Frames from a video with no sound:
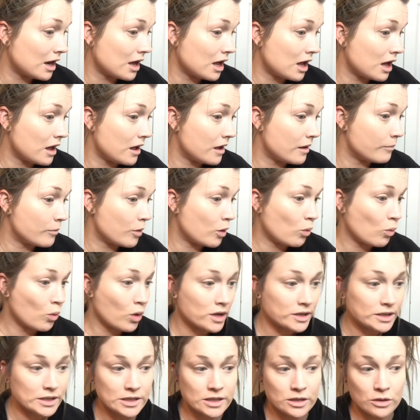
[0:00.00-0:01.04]

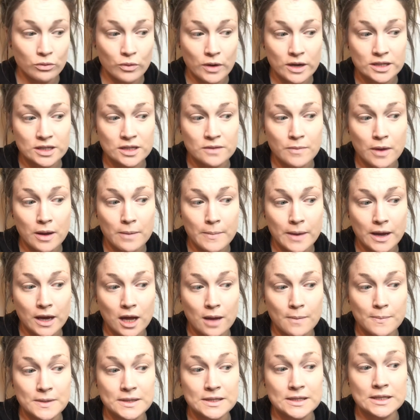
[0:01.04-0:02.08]
once the rest of my
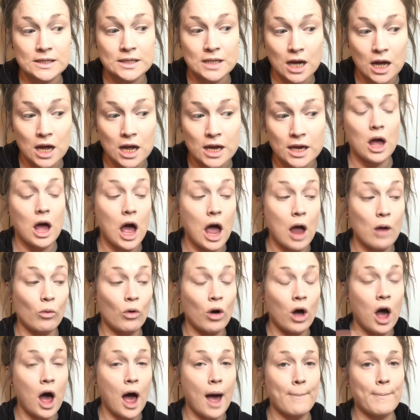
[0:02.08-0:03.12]
makeup is done, I
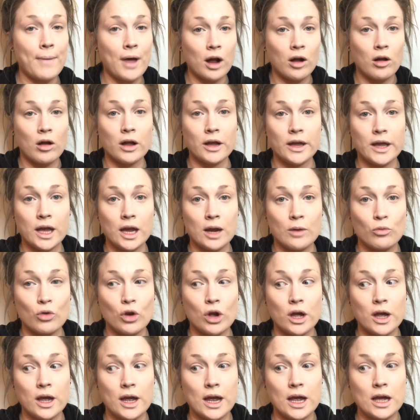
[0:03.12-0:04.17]
will hop back on
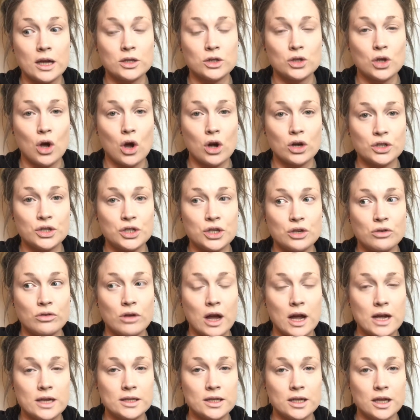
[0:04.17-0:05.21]
camera and talk to you
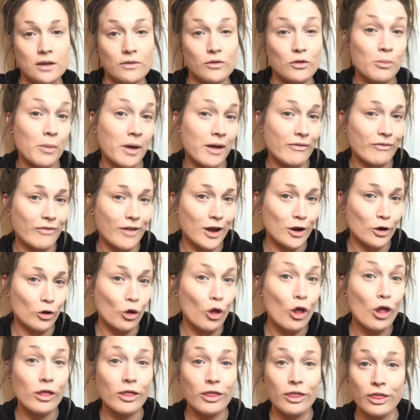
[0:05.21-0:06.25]
guys and give you my
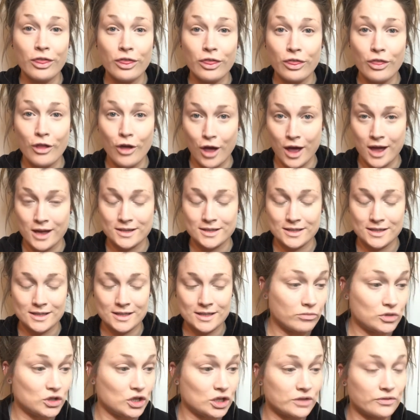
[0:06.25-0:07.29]
final
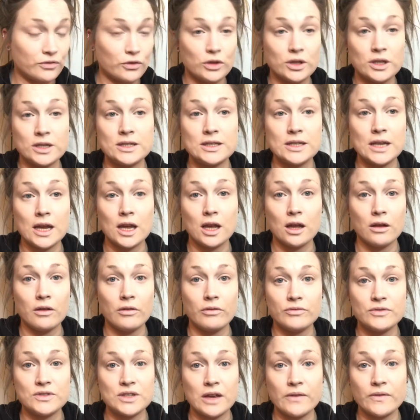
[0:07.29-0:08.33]
thoughts. Just for the sake
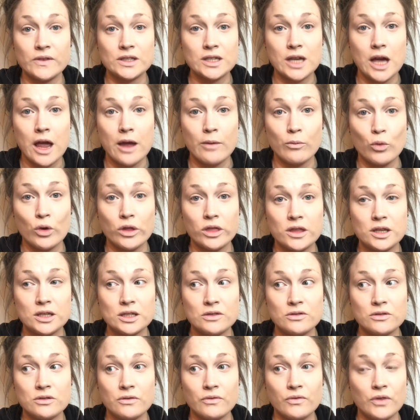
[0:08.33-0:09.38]
of saving time with
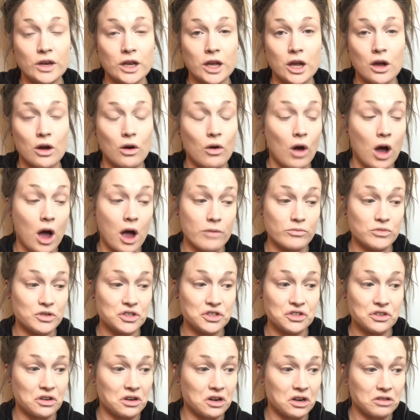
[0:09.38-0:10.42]
this video, I'm
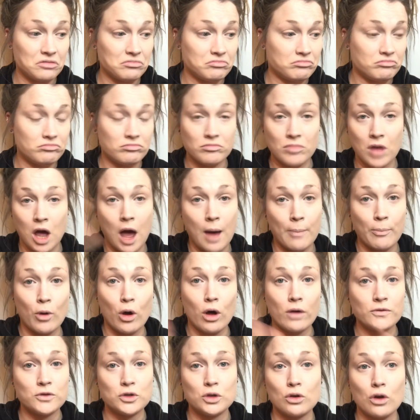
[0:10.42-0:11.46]
just gonna hop
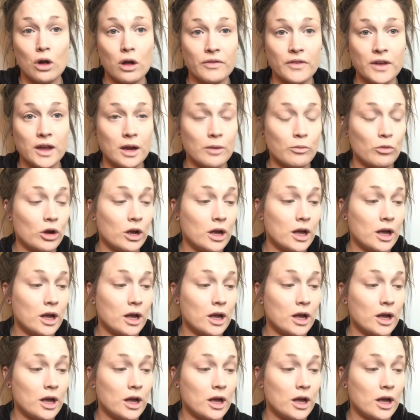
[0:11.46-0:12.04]
off, do it off camera,